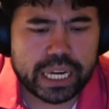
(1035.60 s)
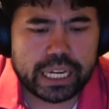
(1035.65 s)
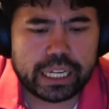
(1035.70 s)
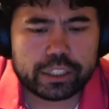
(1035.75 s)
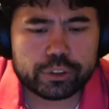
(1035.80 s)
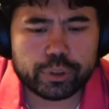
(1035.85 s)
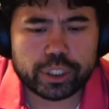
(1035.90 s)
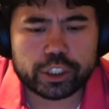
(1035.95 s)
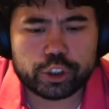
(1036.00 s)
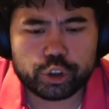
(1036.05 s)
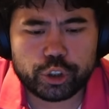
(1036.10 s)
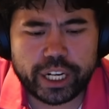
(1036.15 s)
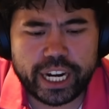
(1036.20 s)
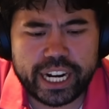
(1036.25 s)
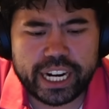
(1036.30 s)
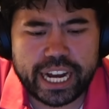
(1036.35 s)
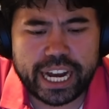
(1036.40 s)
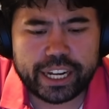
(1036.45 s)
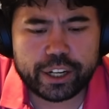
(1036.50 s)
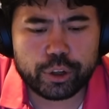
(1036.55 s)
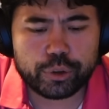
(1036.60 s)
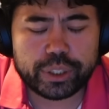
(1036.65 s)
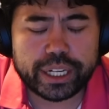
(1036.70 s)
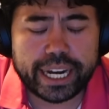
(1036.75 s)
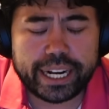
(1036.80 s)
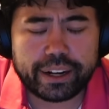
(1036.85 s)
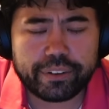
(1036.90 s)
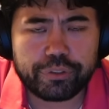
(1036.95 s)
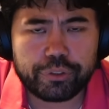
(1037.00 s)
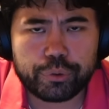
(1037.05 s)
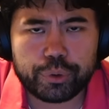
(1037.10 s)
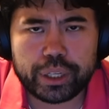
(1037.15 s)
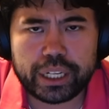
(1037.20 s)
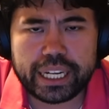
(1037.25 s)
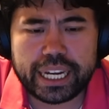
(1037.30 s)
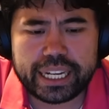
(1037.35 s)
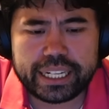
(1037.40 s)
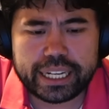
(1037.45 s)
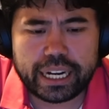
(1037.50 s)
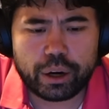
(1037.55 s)
So I trade, I go knight f3,
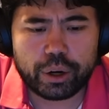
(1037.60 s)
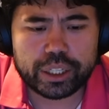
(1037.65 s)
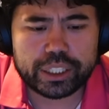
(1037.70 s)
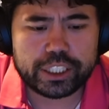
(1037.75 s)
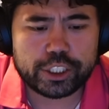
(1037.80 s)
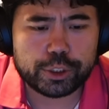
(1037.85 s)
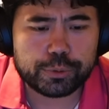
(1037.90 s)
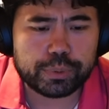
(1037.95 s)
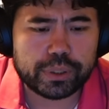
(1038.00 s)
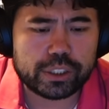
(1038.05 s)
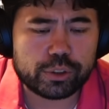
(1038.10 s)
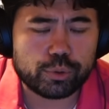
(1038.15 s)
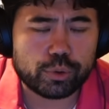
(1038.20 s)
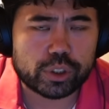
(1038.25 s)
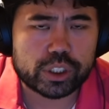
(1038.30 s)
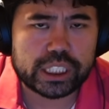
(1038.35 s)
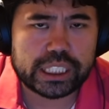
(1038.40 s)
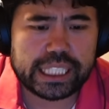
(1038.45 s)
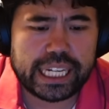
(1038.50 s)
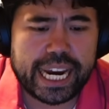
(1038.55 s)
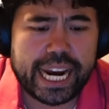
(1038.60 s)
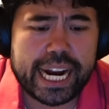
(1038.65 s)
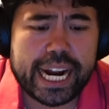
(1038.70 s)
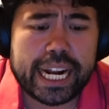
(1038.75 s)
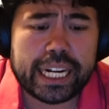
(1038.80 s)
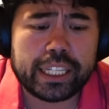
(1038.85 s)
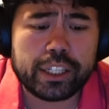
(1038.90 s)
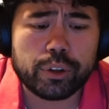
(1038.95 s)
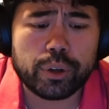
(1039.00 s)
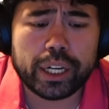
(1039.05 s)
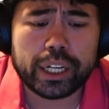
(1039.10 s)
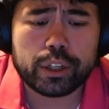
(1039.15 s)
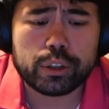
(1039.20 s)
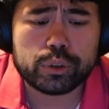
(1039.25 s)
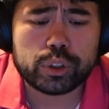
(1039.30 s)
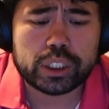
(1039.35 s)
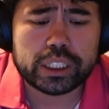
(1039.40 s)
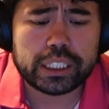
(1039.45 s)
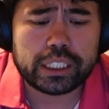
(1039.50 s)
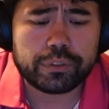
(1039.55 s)
and now Anish plays rook c8, and here I go
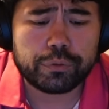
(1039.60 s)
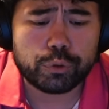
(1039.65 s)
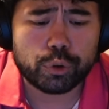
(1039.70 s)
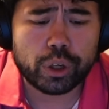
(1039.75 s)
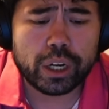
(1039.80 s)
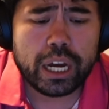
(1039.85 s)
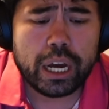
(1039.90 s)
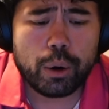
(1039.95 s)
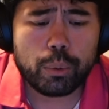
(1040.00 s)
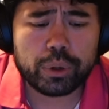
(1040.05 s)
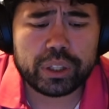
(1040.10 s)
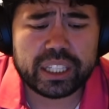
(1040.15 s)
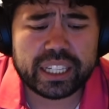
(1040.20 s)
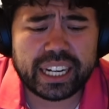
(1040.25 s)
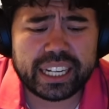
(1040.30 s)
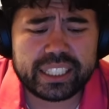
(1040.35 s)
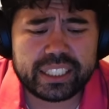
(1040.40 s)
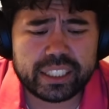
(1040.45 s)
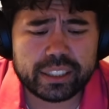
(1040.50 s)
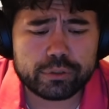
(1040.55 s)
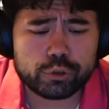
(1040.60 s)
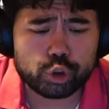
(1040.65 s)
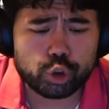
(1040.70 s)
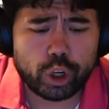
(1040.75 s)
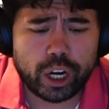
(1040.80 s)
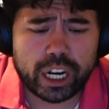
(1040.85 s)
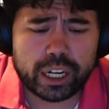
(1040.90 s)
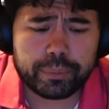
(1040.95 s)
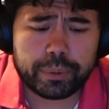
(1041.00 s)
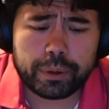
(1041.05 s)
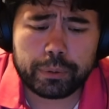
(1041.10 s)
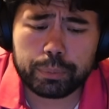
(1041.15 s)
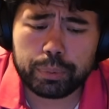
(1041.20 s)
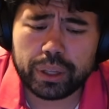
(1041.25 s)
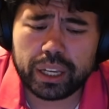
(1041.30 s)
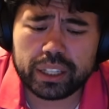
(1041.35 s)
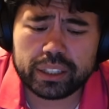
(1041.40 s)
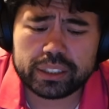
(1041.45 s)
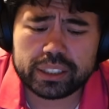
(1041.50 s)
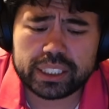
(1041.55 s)
c4 with the idea of trying to maybe
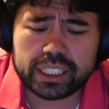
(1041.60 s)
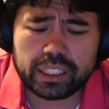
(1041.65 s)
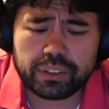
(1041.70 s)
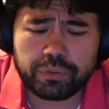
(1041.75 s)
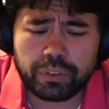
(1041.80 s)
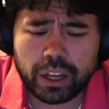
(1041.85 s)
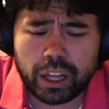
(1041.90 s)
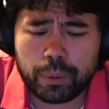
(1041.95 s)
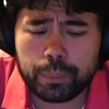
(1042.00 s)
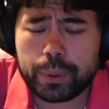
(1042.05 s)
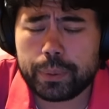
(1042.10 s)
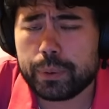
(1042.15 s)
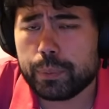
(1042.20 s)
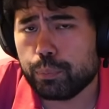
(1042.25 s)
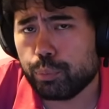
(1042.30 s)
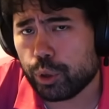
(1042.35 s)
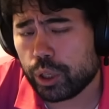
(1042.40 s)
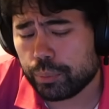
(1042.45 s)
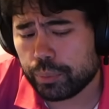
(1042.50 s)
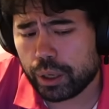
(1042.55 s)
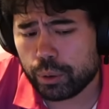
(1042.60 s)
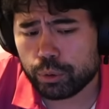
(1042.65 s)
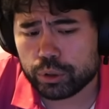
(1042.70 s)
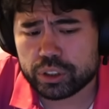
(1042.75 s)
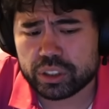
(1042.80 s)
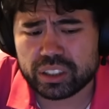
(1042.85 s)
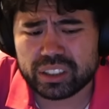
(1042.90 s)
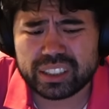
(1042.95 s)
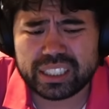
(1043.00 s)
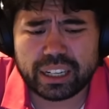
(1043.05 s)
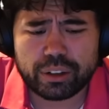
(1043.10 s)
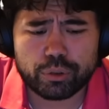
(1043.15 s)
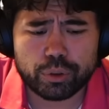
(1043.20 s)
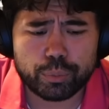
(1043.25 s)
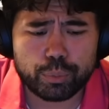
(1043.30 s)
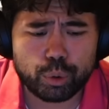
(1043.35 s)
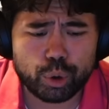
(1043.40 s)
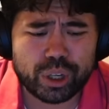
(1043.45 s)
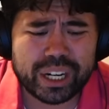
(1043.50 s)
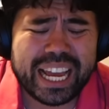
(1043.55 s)
play on the c file, maybe bring my rooks to the center of the
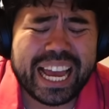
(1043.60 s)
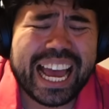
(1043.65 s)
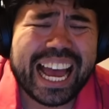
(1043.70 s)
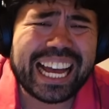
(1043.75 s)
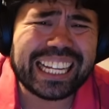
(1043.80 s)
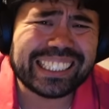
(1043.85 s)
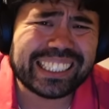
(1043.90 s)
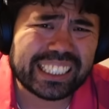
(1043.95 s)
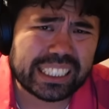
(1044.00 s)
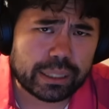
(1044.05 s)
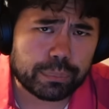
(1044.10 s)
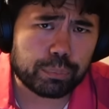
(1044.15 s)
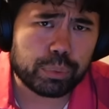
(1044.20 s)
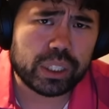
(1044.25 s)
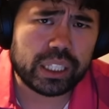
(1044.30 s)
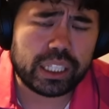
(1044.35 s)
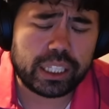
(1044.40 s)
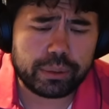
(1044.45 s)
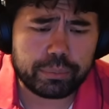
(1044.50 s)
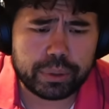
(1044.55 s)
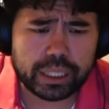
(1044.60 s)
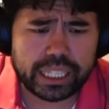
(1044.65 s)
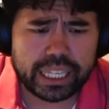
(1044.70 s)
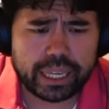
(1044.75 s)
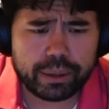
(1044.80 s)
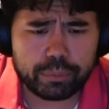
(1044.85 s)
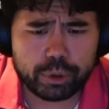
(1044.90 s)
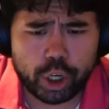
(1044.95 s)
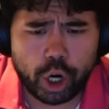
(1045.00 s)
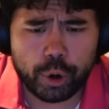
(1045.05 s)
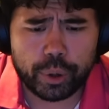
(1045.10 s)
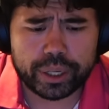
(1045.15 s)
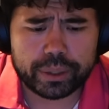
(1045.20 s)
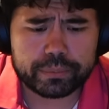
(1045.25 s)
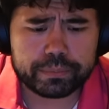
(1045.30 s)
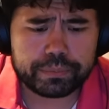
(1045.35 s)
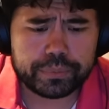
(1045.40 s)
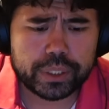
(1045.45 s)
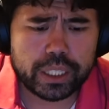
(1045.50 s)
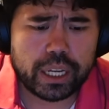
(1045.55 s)
board, and simply keep the game going.
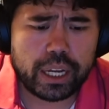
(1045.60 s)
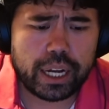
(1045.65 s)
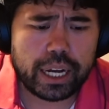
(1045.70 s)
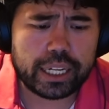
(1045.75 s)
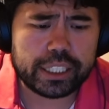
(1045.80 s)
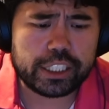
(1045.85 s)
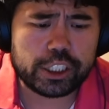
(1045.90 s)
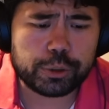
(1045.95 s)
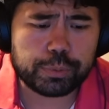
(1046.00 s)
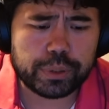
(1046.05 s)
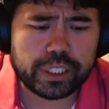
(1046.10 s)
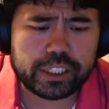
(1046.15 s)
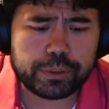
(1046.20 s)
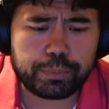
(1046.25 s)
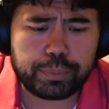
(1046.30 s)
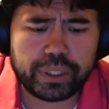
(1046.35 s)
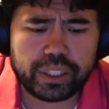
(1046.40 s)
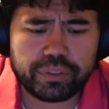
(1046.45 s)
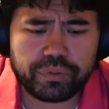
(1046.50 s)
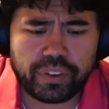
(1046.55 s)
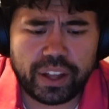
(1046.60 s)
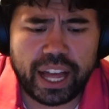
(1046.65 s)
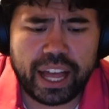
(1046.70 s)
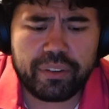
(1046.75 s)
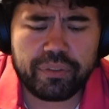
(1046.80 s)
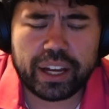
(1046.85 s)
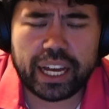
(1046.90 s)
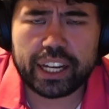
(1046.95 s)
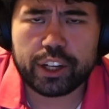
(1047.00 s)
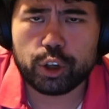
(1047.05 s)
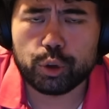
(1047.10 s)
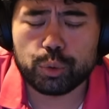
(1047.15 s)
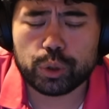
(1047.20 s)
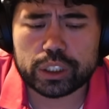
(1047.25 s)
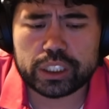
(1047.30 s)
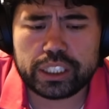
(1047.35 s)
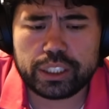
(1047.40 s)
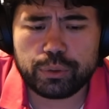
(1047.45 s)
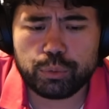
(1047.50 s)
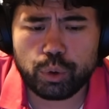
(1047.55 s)
Anish plays b5, I go
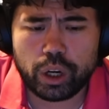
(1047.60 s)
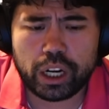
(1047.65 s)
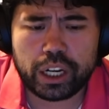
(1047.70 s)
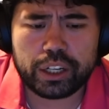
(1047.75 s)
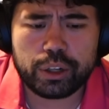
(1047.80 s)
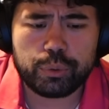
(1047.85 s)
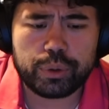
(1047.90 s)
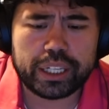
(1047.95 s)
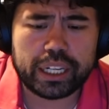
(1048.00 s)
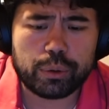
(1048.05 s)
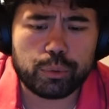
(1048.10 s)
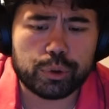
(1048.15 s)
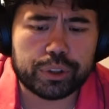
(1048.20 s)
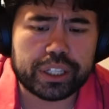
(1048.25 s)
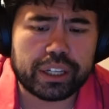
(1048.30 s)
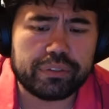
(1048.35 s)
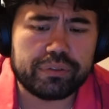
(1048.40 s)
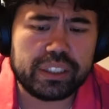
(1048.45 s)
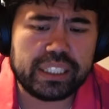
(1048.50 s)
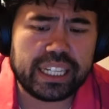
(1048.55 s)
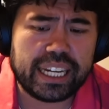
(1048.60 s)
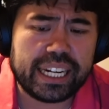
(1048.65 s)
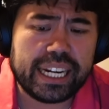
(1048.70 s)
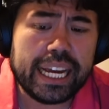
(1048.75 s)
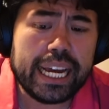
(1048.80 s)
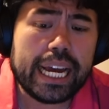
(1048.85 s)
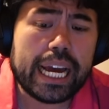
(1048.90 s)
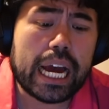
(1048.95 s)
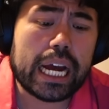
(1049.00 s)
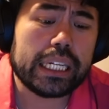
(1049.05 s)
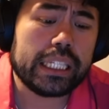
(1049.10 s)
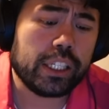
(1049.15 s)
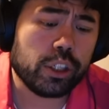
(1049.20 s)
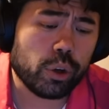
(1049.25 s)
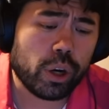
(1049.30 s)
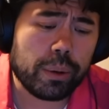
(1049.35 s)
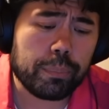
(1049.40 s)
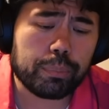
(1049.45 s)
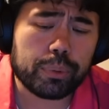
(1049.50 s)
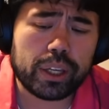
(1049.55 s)
rook d1, we get rook fd8, and here
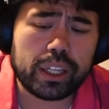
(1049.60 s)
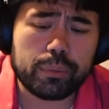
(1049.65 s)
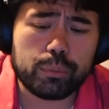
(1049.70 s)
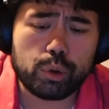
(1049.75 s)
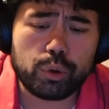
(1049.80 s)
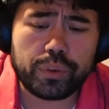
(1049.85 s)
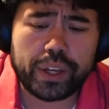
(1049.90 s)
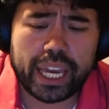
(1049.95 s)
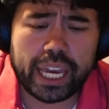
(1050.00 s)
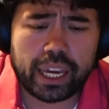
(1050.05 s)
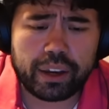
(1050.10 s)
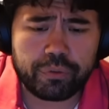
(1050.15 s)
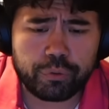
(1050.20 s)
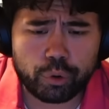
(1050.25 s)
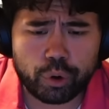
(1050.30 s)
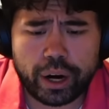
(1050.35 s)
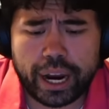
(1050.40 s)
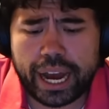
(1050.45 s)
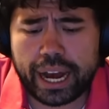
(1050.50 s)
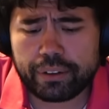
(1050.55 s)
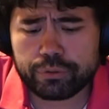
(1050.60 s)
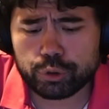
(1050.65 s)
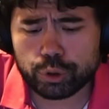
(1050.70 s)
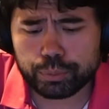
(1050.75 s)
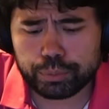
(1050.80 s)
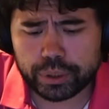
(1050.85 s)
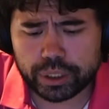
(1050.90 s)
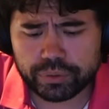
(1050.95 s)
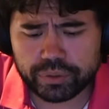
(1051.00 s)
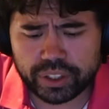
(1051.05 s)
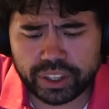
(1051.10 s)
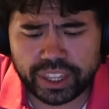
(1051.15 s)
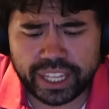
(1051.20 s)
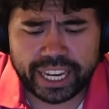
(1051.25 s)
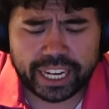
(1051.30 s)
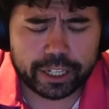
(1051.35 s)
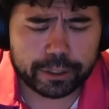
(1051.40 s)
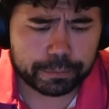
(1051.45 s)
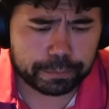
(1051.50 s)
I play the move a4 after a bit of a think.